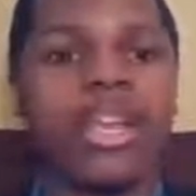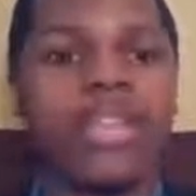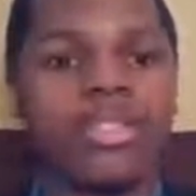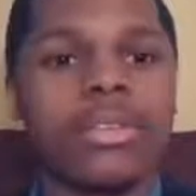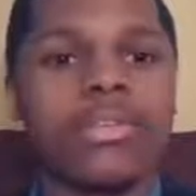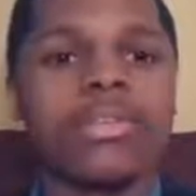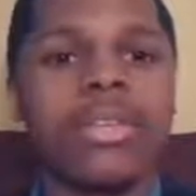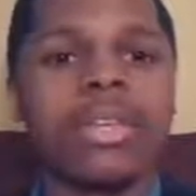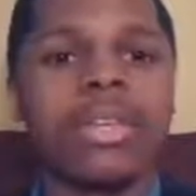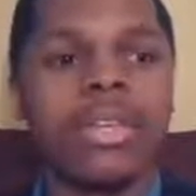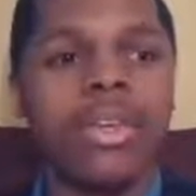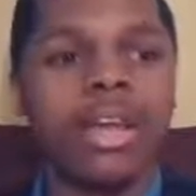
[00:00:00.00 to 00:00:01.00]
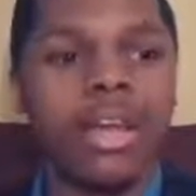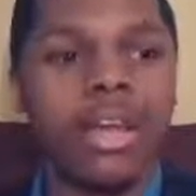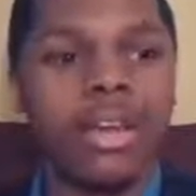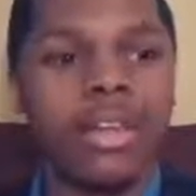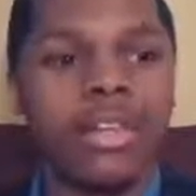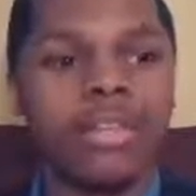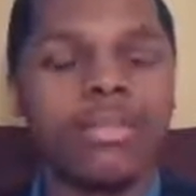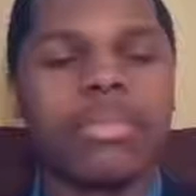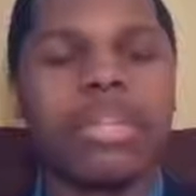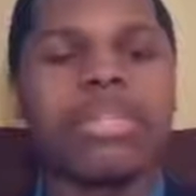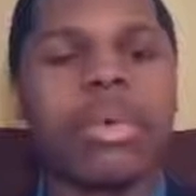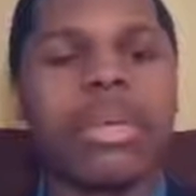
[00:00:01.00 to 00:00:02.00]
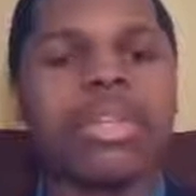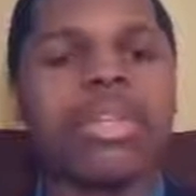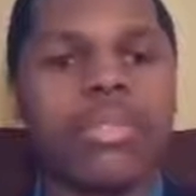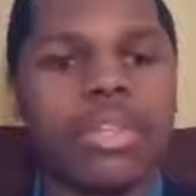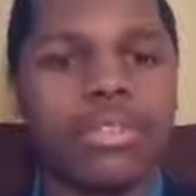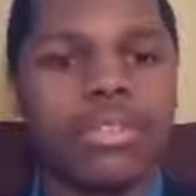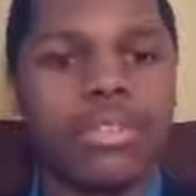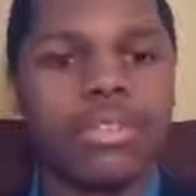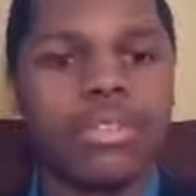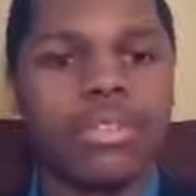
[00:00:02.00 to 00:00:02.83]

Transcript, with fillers: Simply, simply doing the research,